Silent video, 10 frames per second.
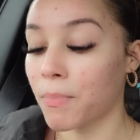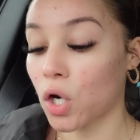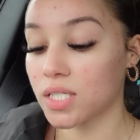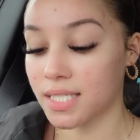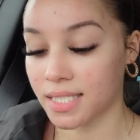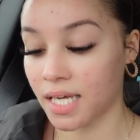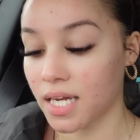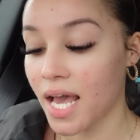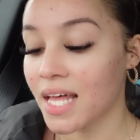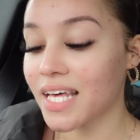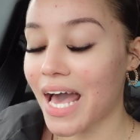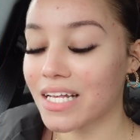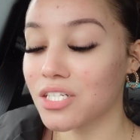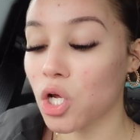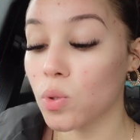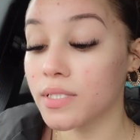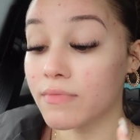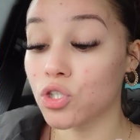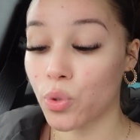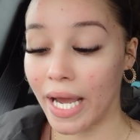Bart's scent that has notes
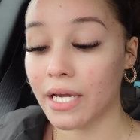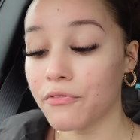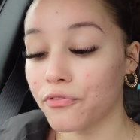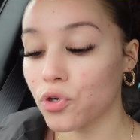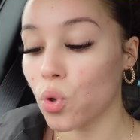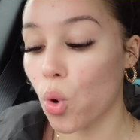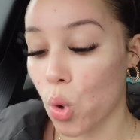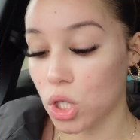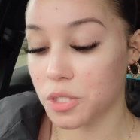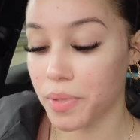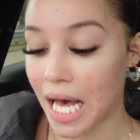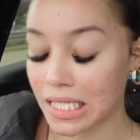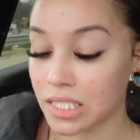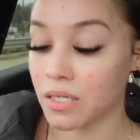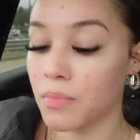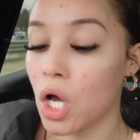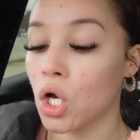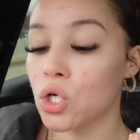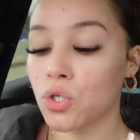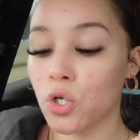of dragon fruit, orange blossom,
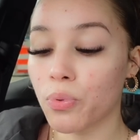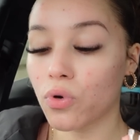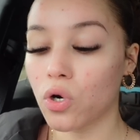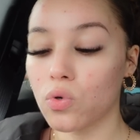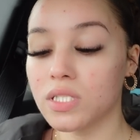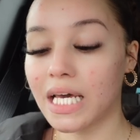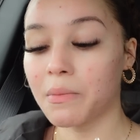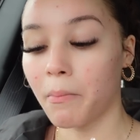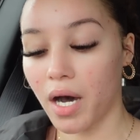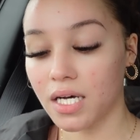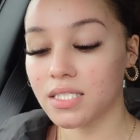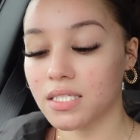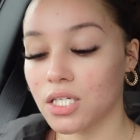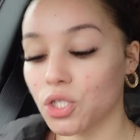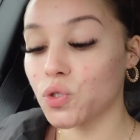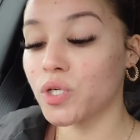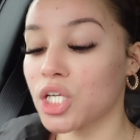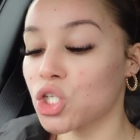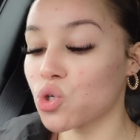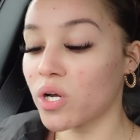tuberose, and musk. So you can
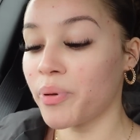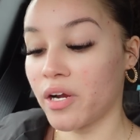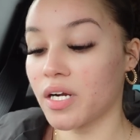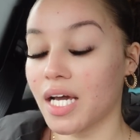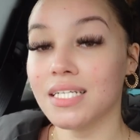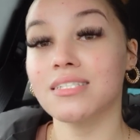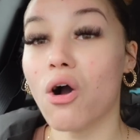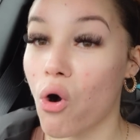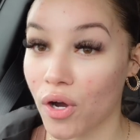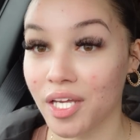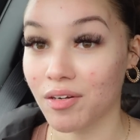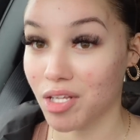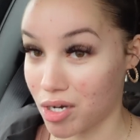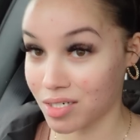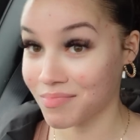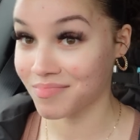enjoy paradise all year long.